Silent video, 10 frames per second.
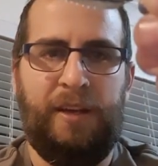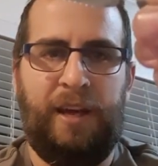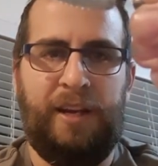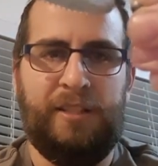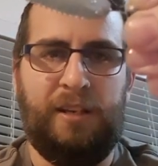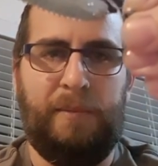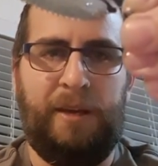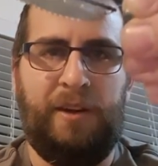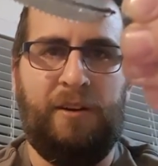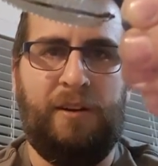and it's going to
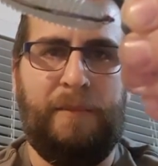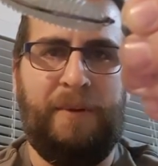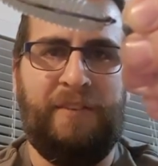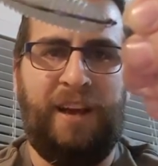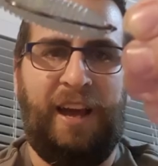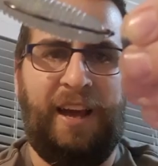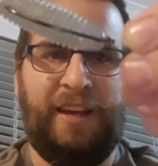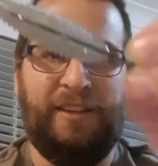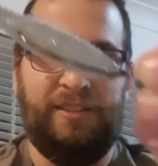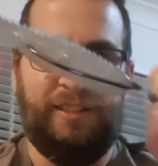be on a bit of an
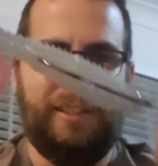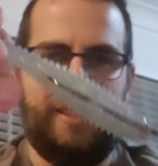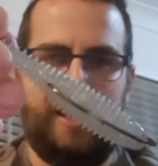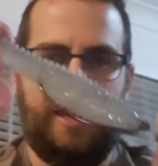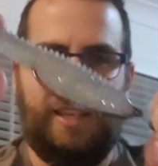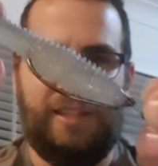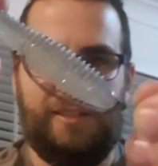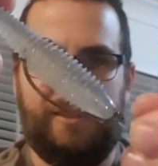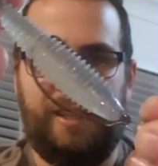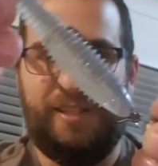angle and sinking.
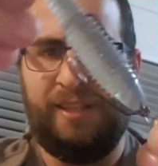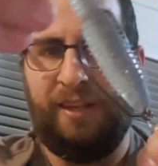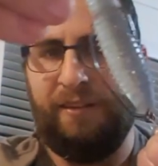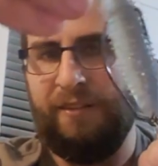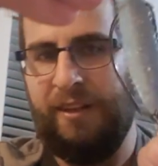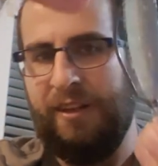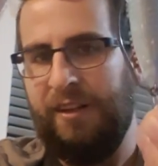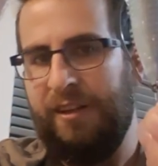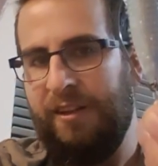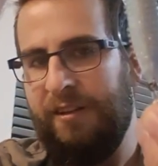So instead of sinking
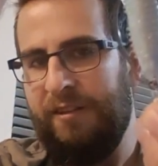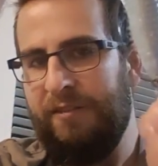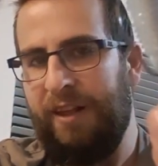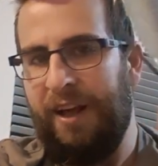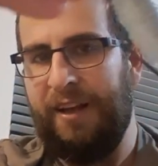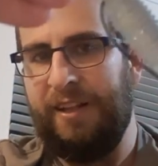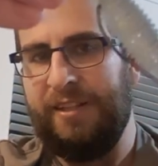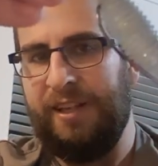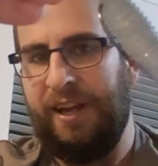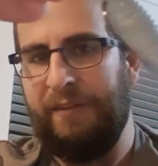flat, it's
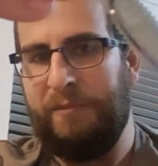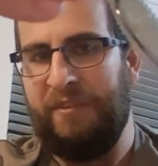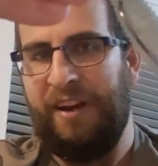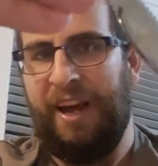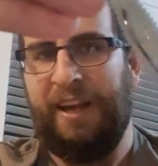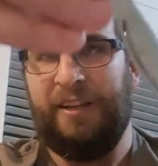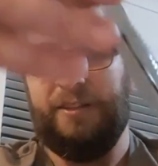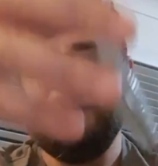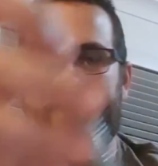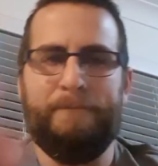going to have a bit of an angle.